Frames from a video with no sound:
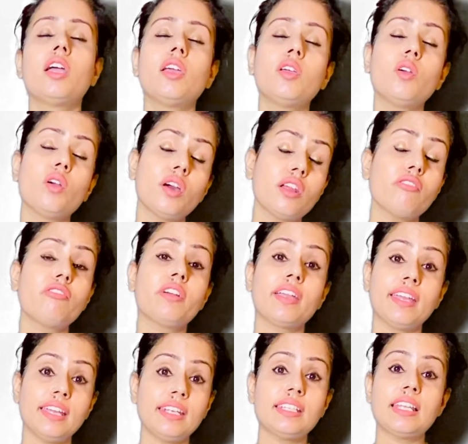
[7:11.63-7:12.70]
you're gonna
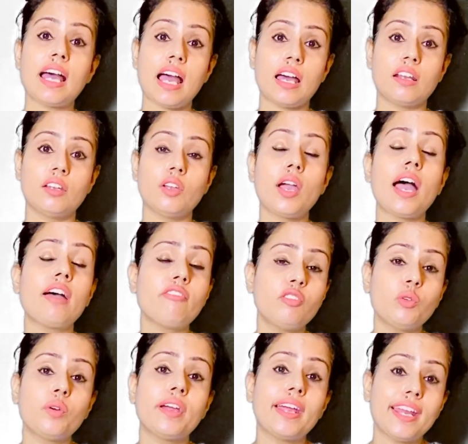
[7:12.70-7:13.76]
forget that. You have
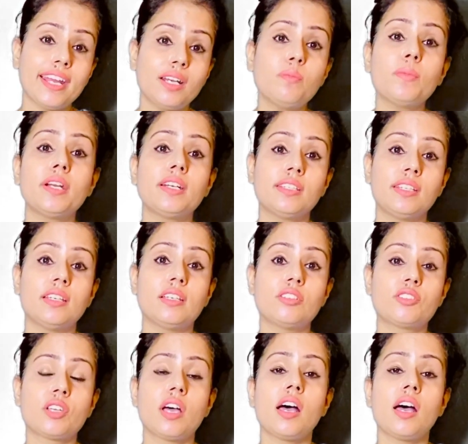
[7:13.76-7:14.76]
to admit this.